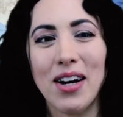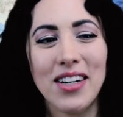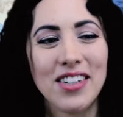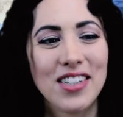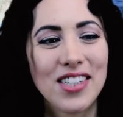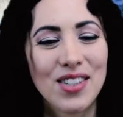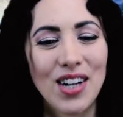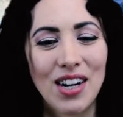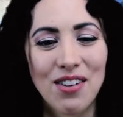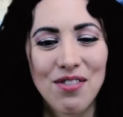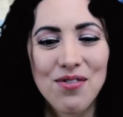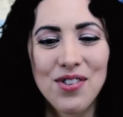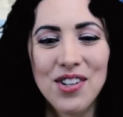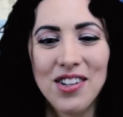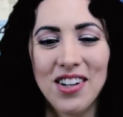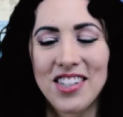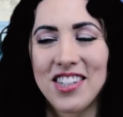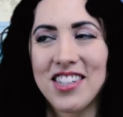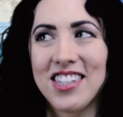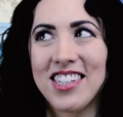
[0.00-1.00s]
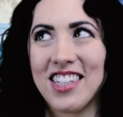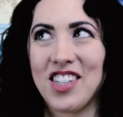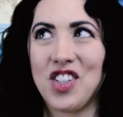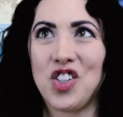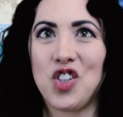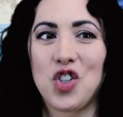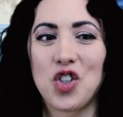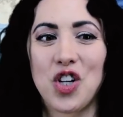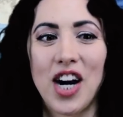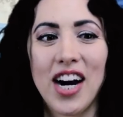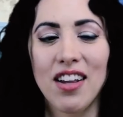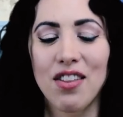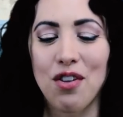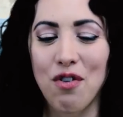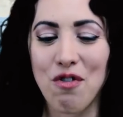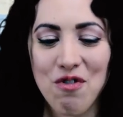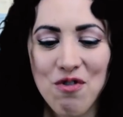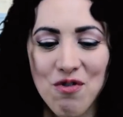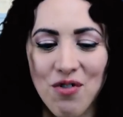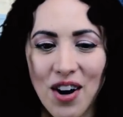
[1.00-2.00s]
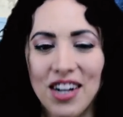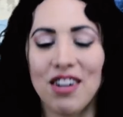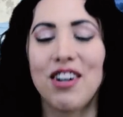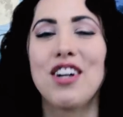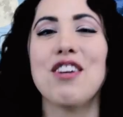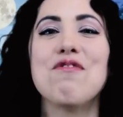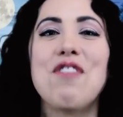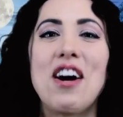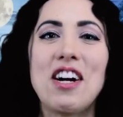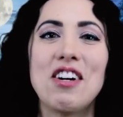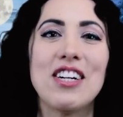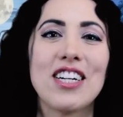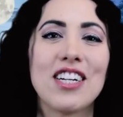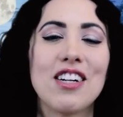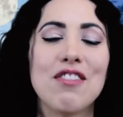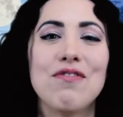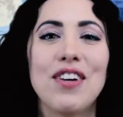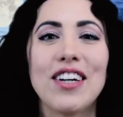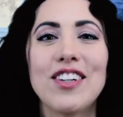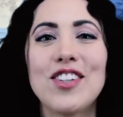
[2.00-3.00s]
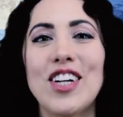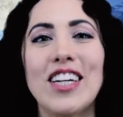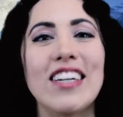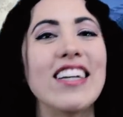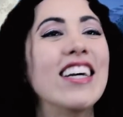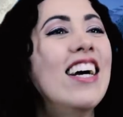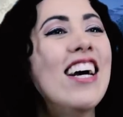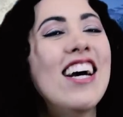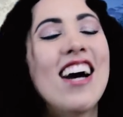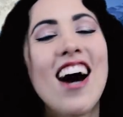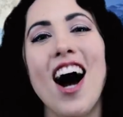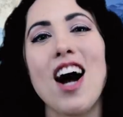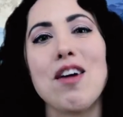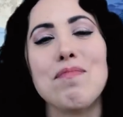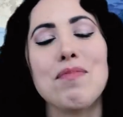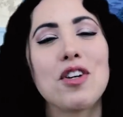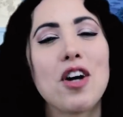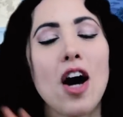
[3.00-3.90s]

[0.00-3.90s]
I just, I feel just a strength of fiery, fiery conviction um,